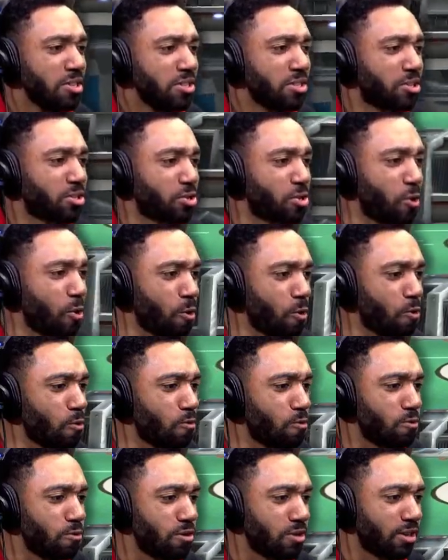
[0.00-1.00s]
Let's
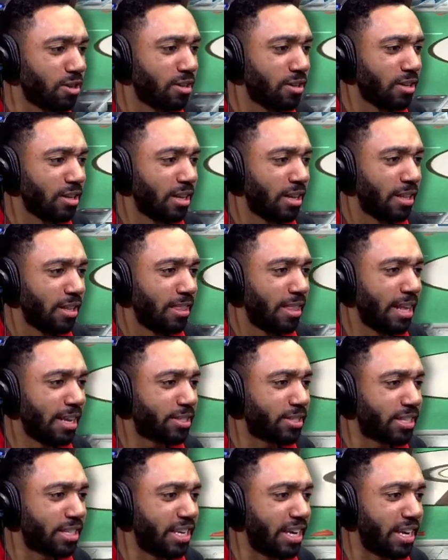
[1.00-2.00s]
go.
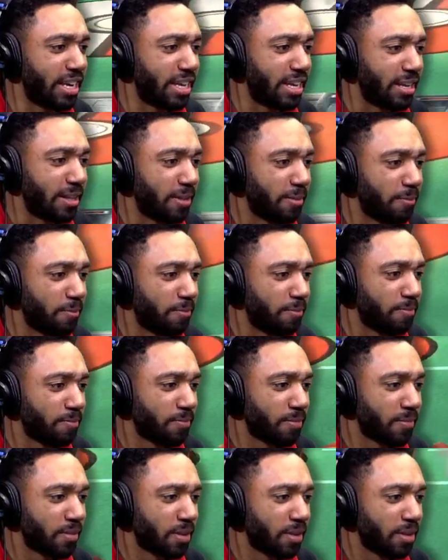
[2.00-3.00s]
Let's get it.
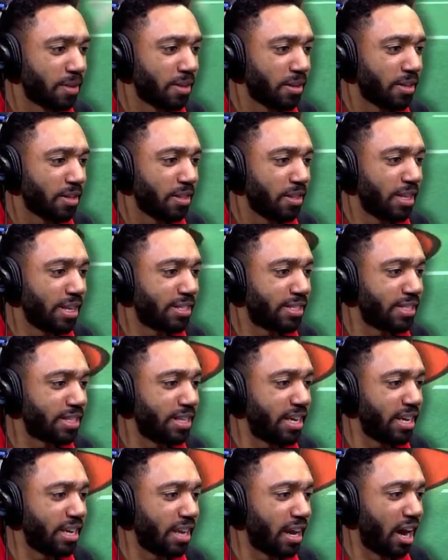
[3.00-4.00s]
Let's
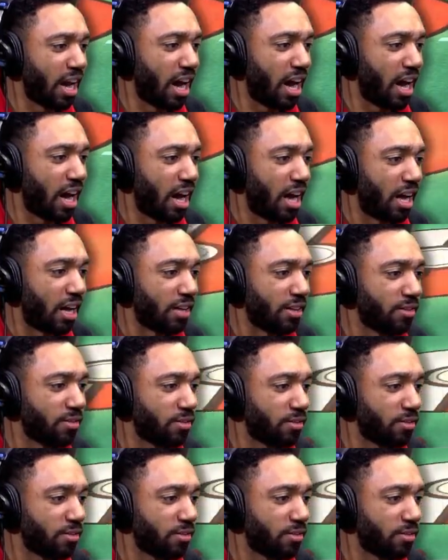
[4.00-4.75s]
get it. Uh-uh.